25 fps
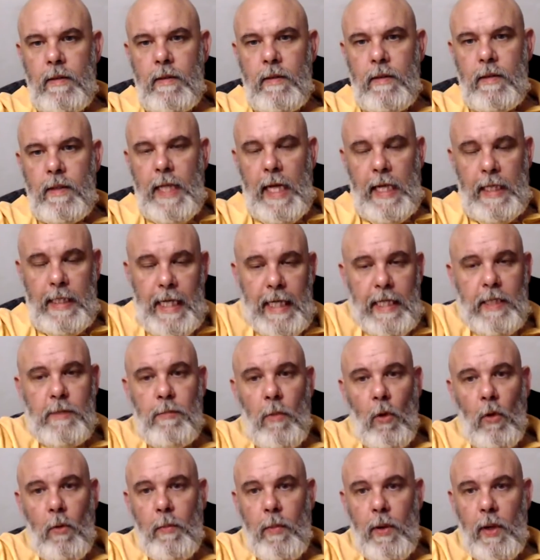That's
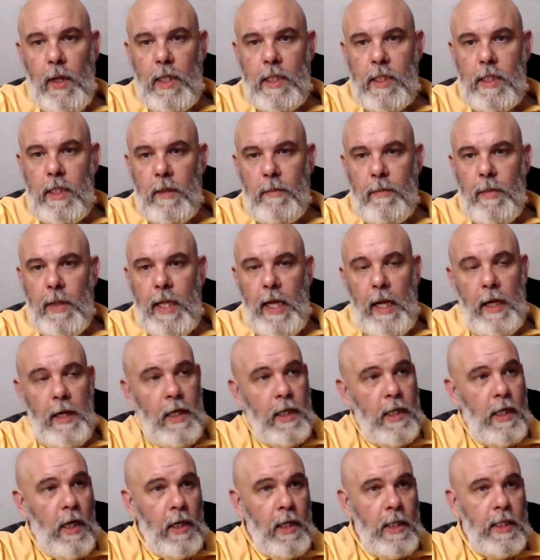my personal
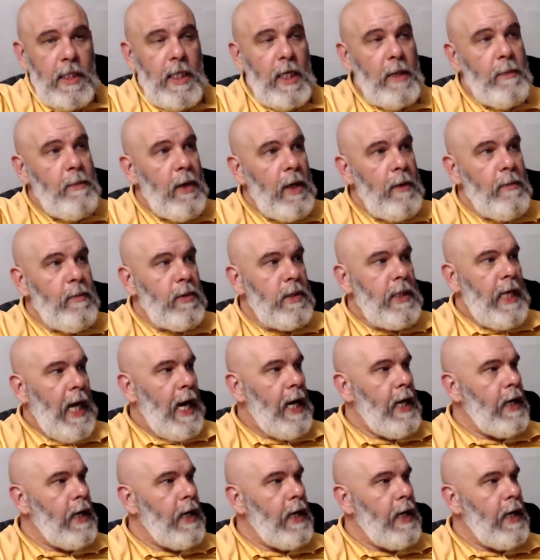opinion. And I see people daily